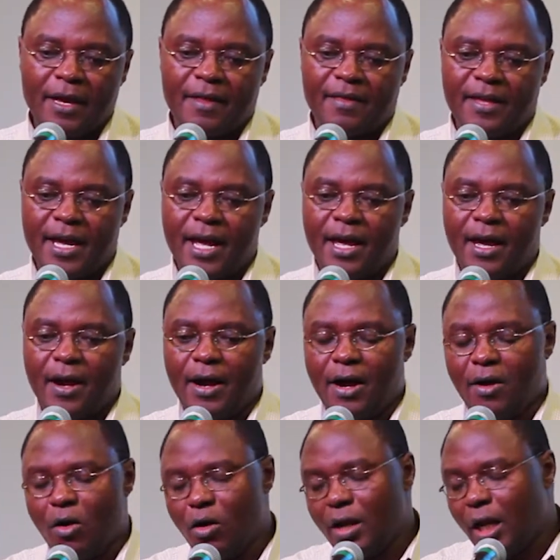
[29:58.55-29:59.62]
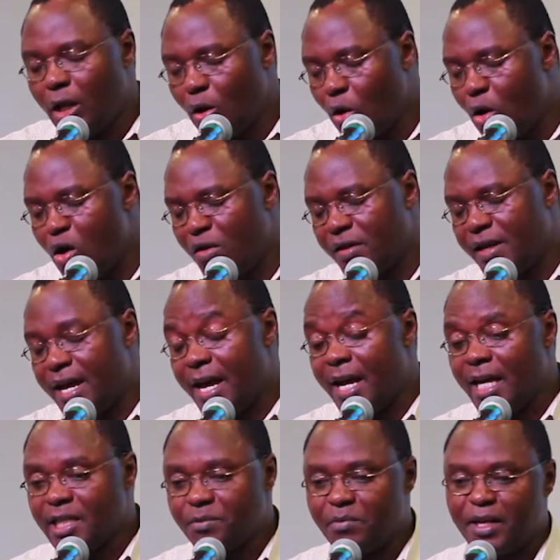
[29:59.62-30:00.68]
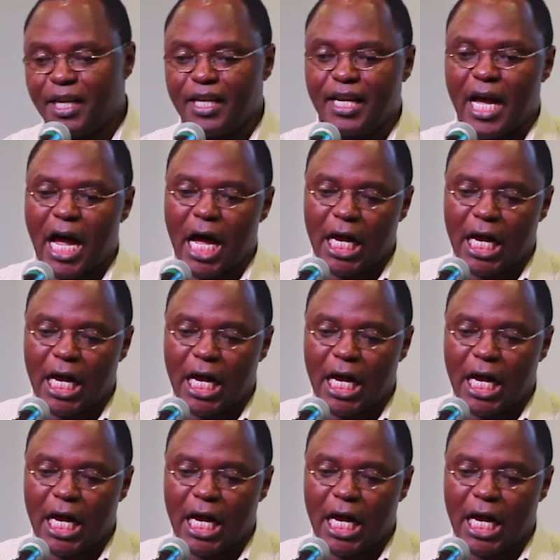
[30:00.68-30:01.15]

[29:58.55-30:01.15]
there, all along there has been